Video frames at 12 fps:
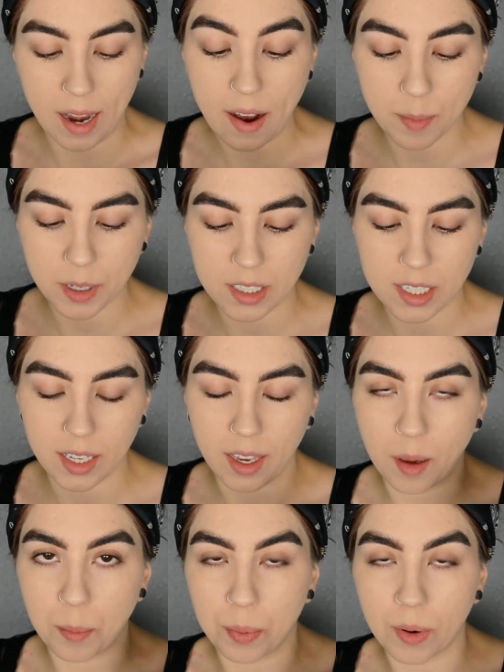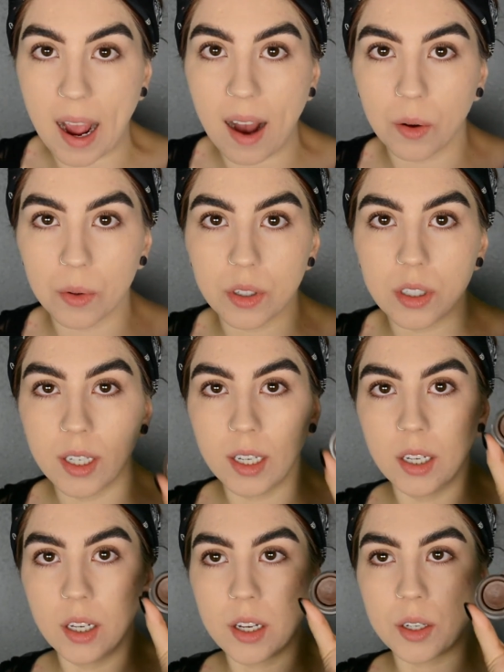Now I'm going to take a brown
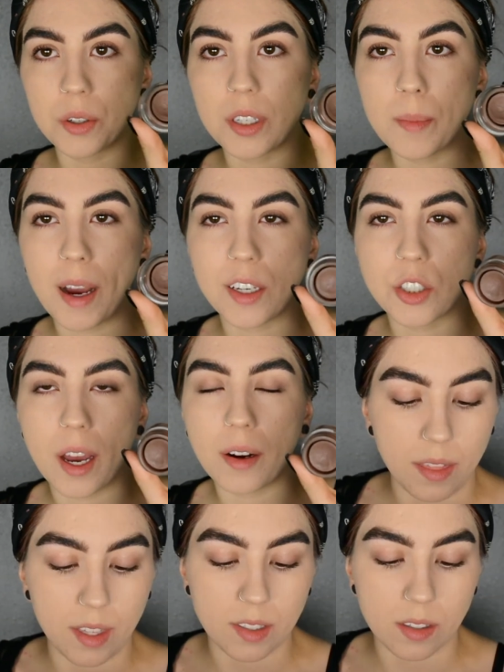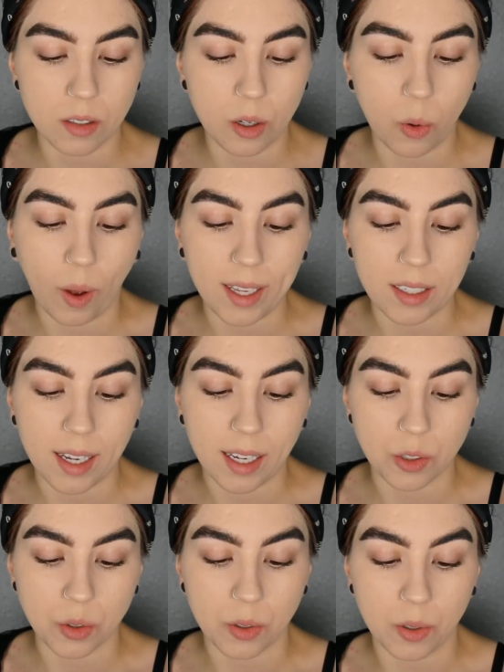cream eyeshadow. This is Quite
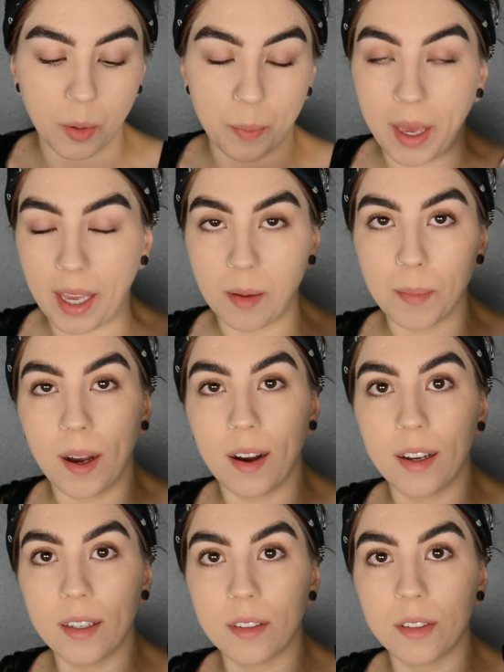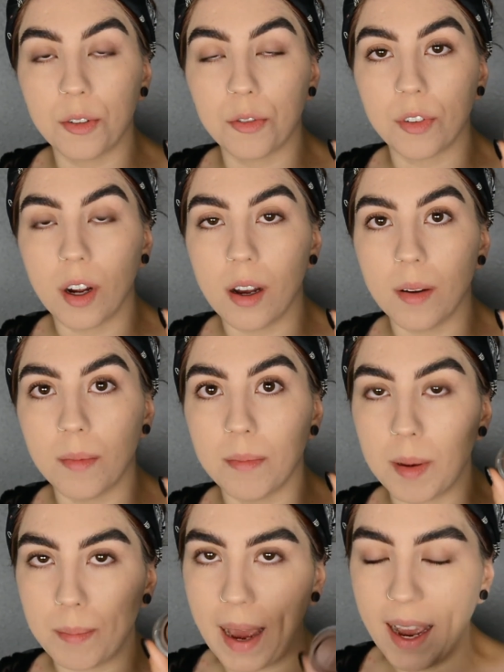Natural Paint Pot from
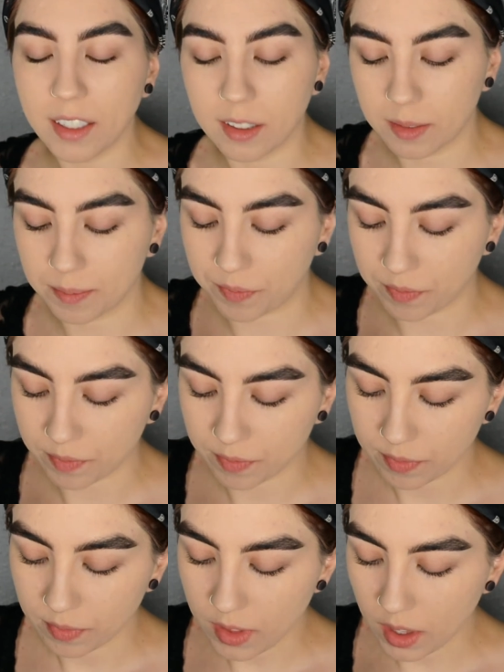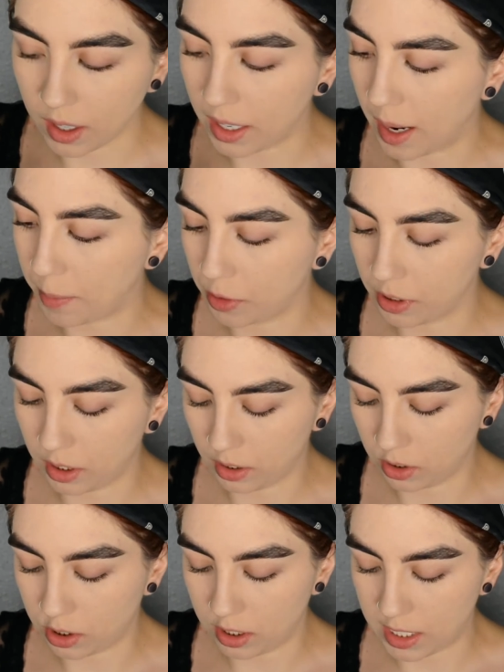MAC. And I'm
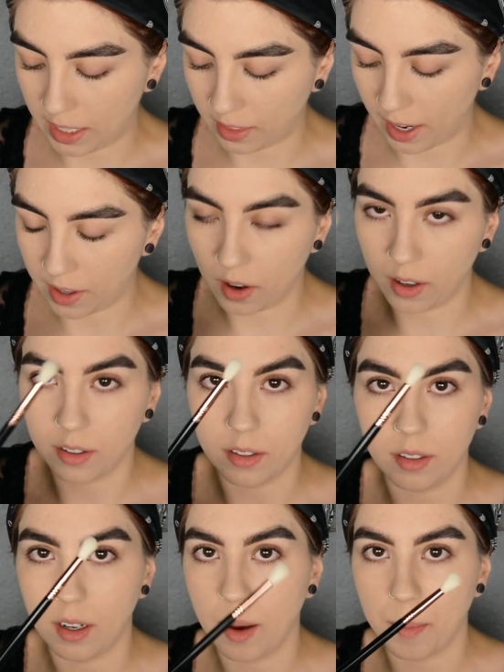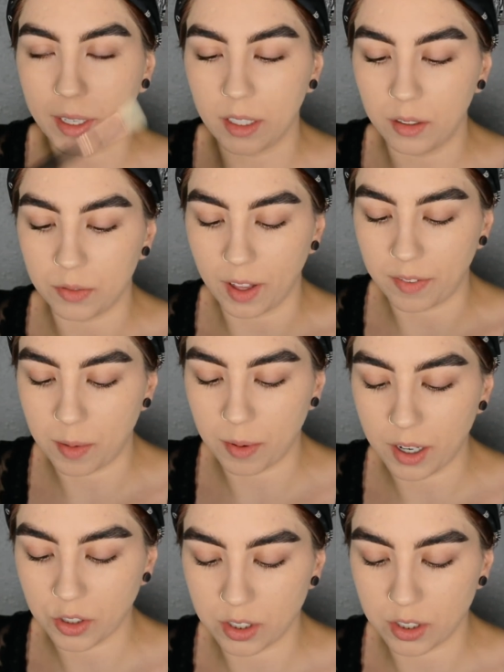going to take that on a big fluffy brush.